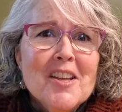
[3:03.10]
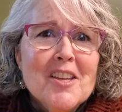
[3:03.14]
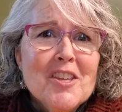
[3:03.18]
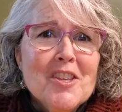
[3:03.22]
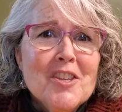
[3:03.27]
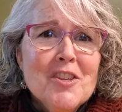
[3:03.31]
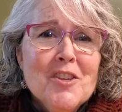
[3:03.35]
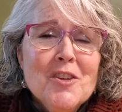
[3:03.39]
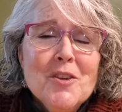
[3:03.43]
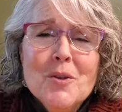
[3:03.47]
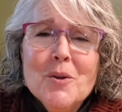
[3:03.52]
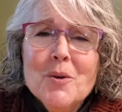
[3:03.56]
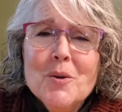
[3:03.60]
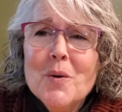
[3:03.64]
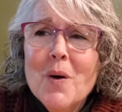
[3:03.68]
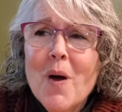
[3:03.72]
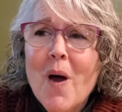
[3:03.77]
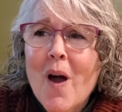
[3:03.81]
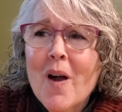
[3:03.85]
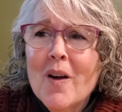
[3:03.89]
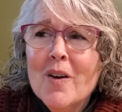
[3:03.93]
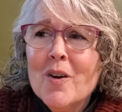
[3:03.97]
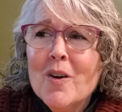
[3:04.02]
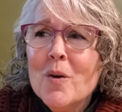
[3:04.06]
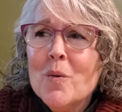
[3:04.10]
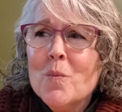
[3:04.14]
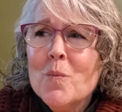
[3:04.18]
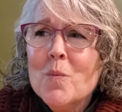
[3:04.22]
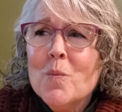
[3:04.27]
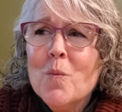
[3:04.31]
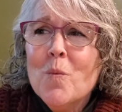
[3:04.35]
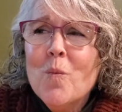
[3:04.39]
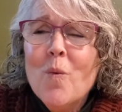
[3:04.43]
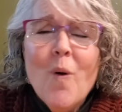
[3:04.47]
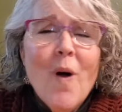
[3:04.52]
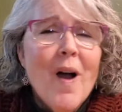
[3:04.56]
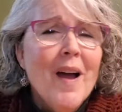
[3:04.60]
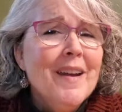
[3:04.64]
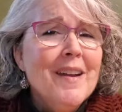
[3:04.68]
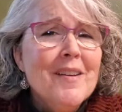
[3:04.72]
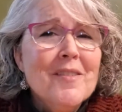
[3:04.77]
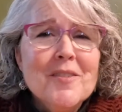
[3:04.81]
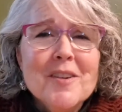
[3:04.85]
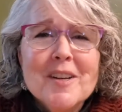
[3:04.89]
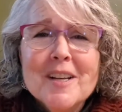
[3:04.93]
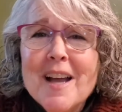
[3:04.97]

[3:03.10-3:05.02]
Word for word: You are a one of a